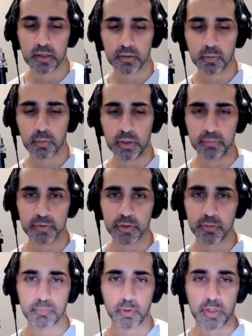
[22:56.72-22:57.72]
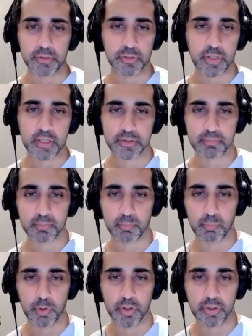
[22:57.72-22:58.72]
that's
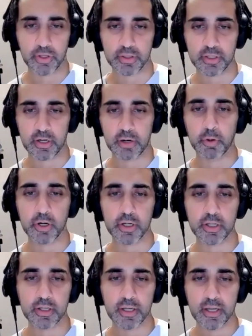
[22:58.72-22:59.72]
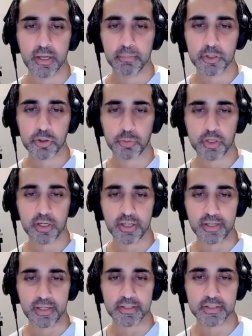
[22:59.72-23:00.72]
one thought there. I wanted to make sure we
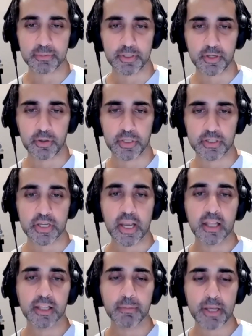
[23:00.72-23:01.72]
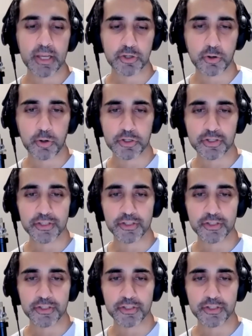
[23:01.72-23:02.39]
kind of hit some of these other things. Let me ask a question that's